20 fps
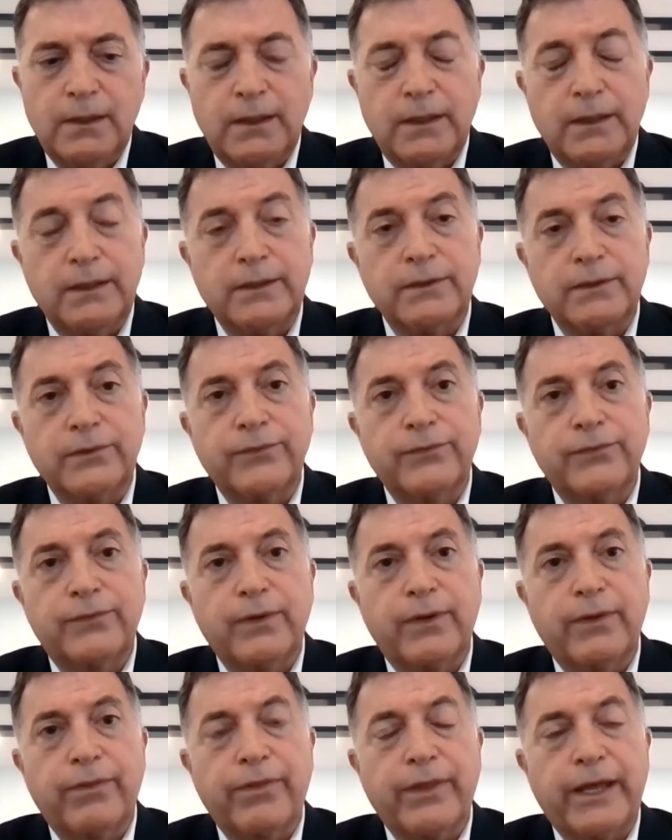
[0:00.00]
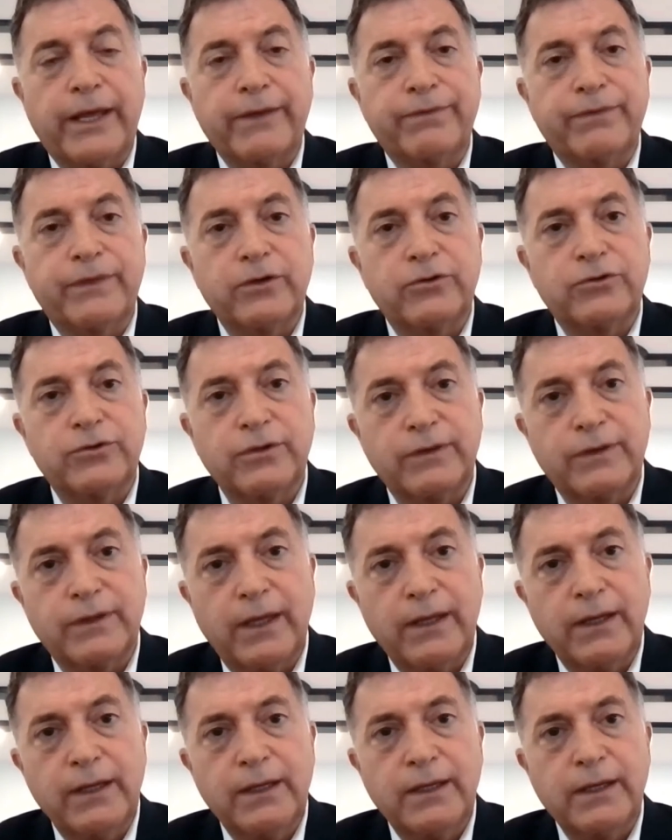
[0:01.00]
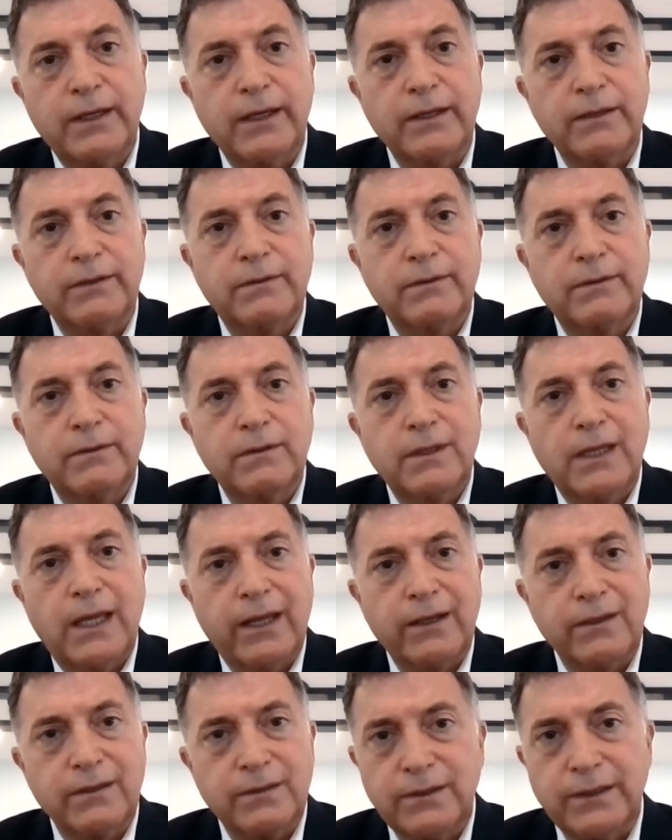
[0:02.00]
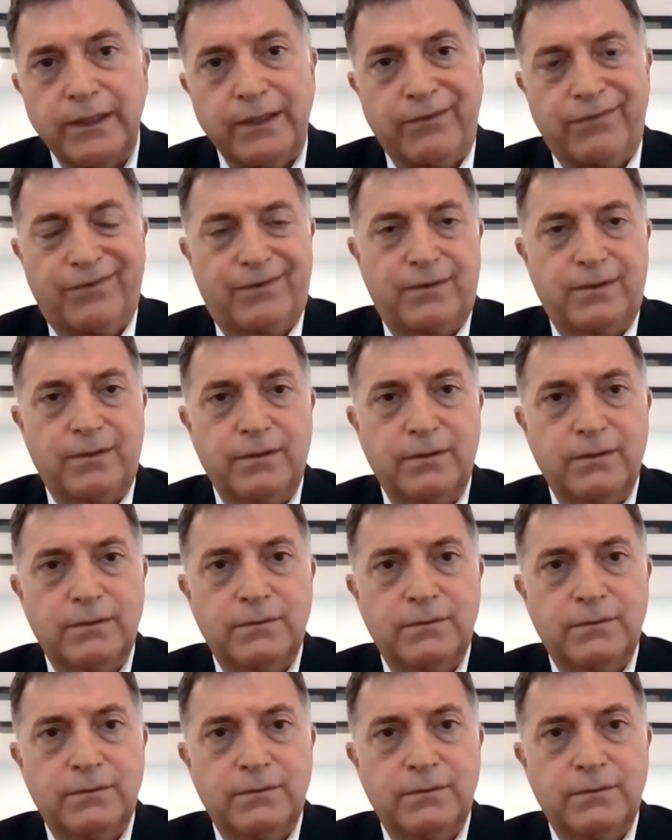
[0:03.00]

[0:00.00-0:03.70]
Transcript: is that they should dedicate at least